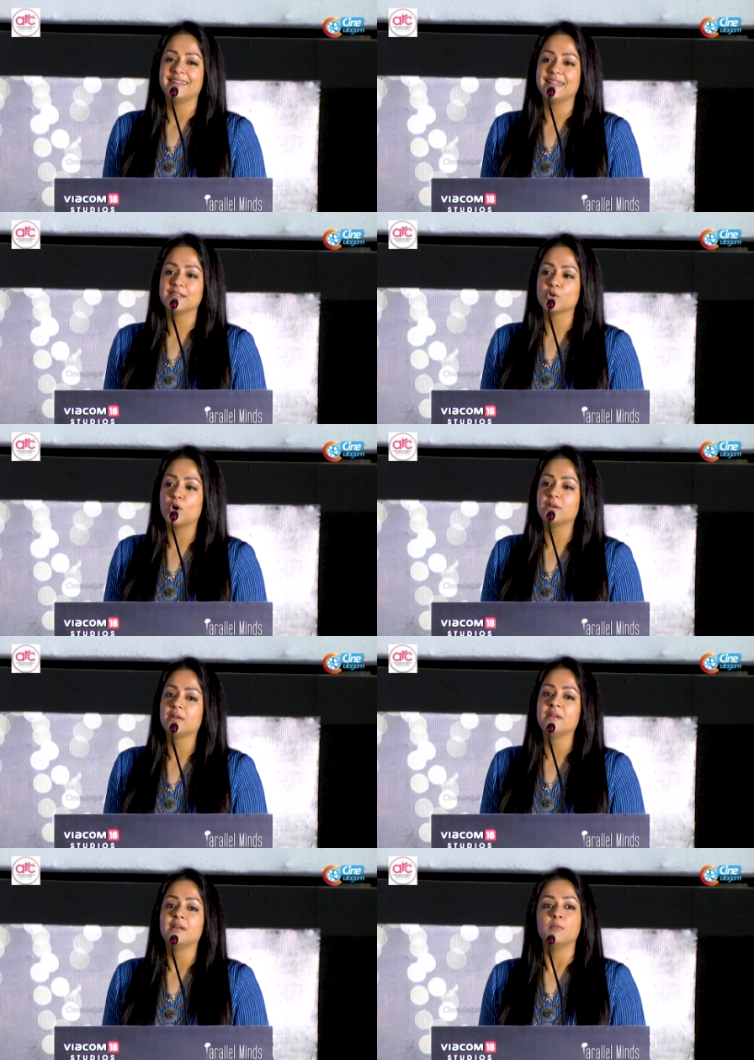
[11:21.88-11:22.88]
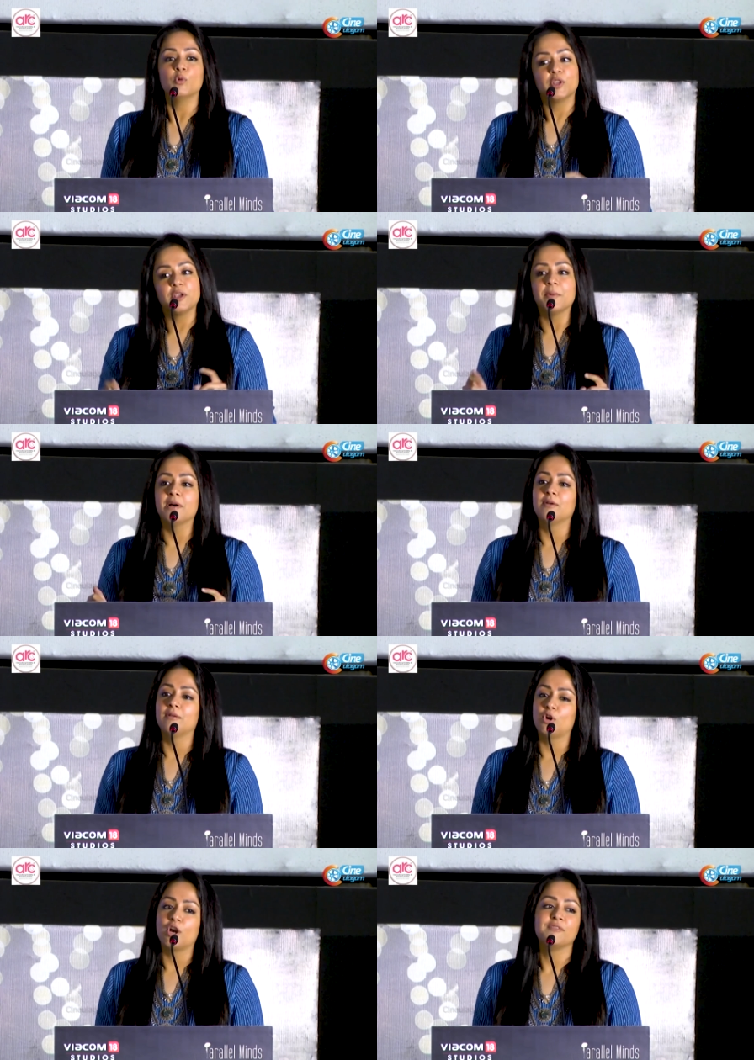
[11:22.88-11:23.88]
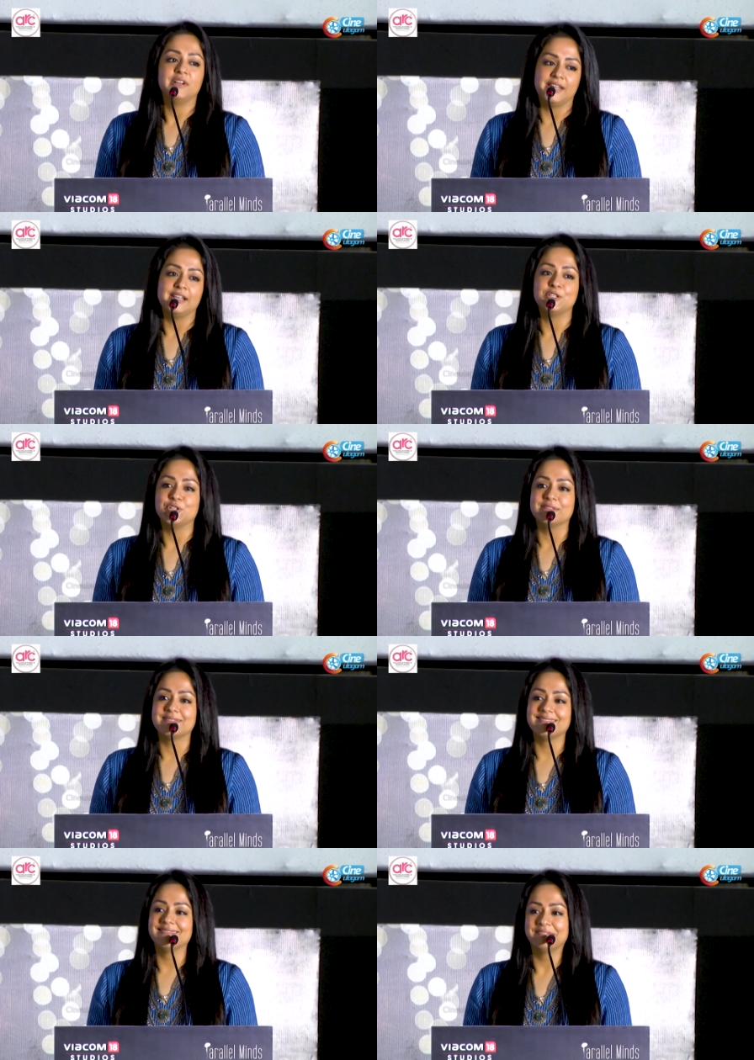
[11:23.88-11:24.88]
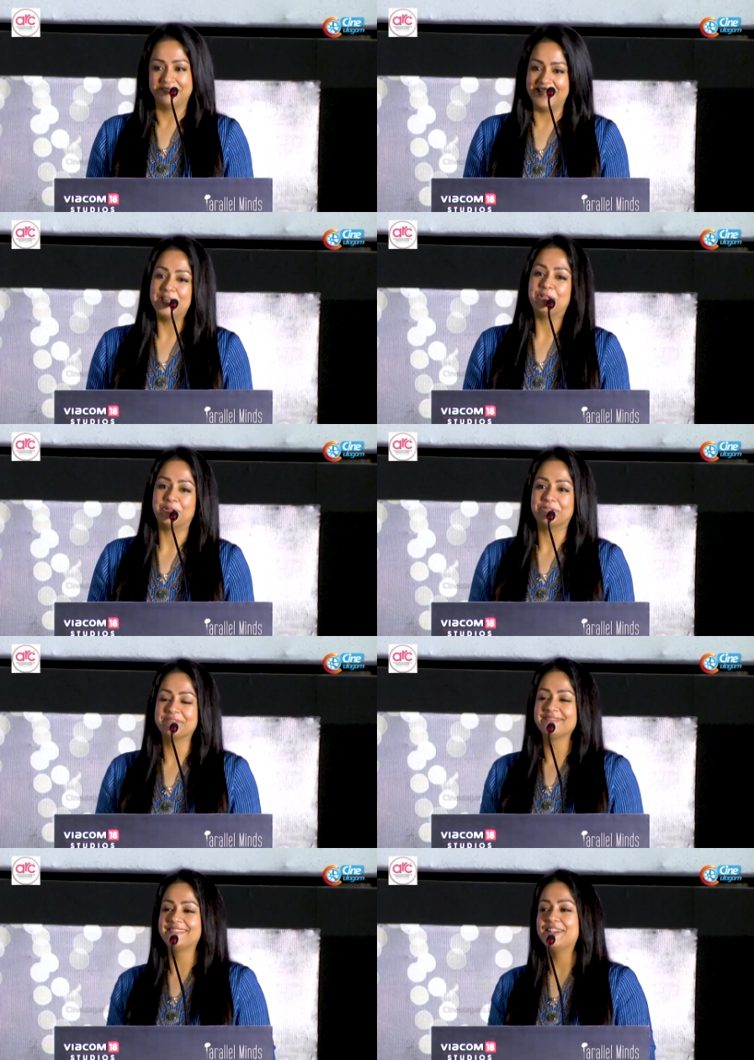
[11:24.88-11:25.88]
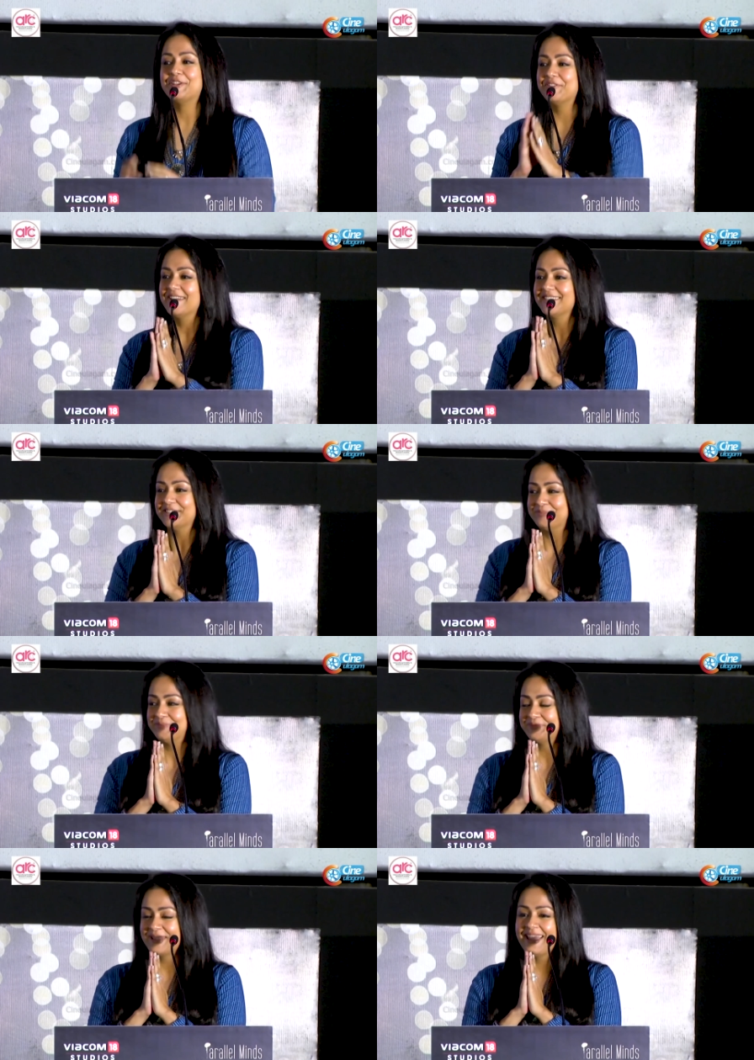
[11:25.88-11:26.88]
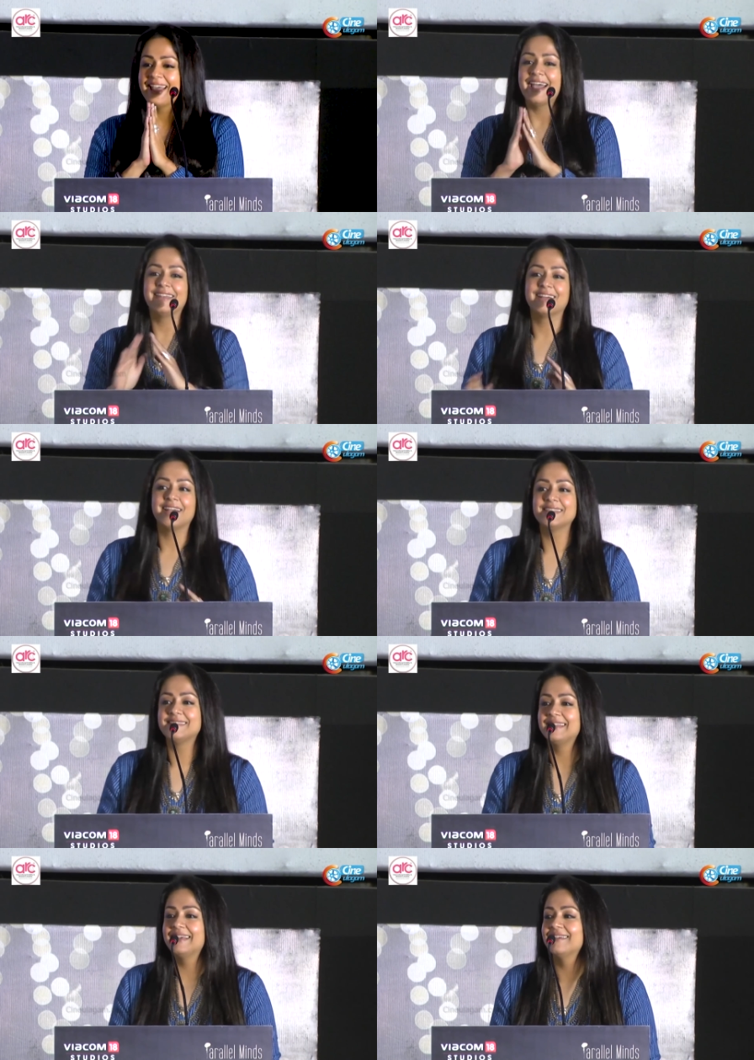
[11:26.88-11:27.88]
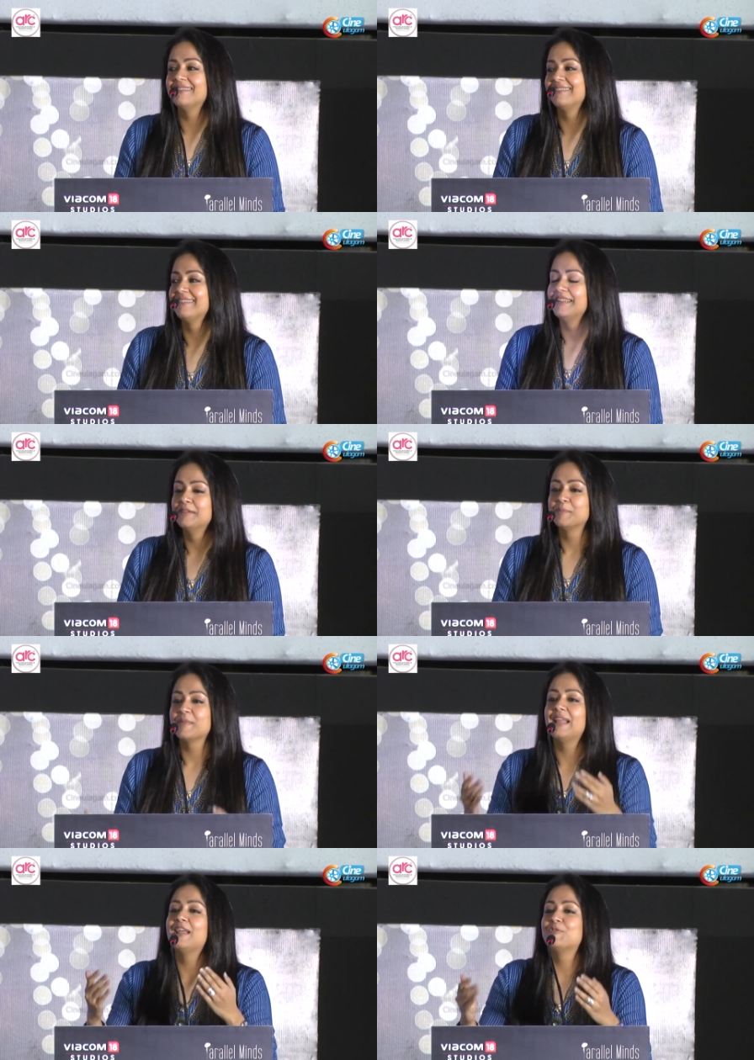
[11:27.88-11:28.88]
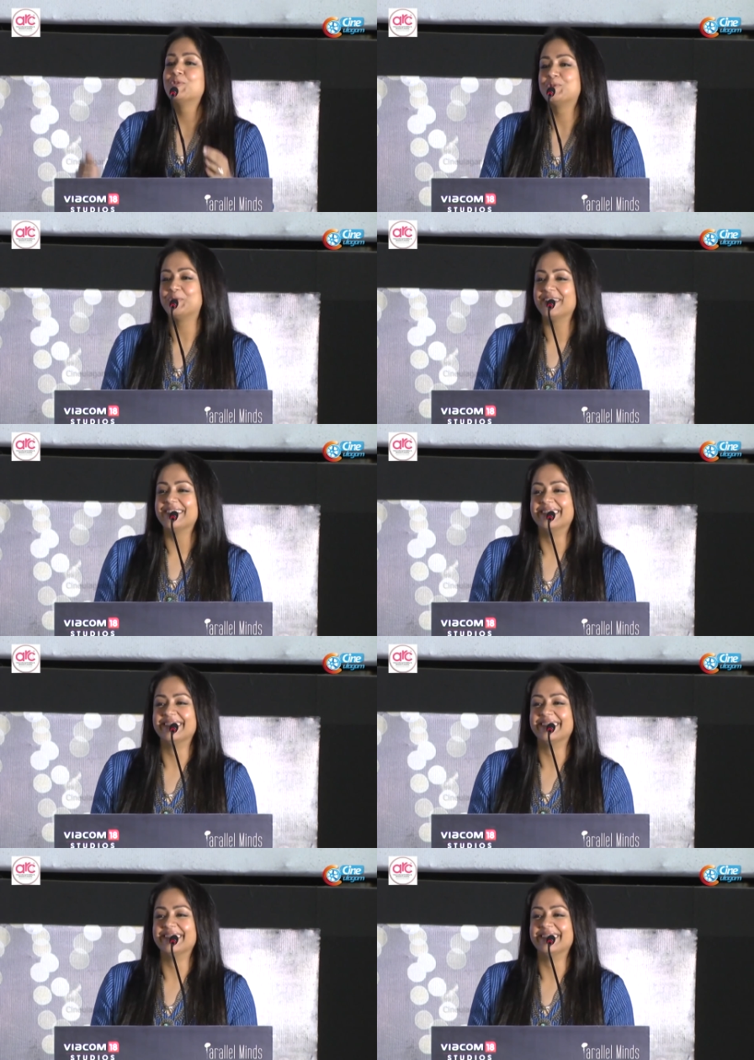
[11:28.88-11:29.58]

It has got mukkiyama a lot of intelligence. Thank you. Nandri Vanakka. And Kadasila, I love you, Surya.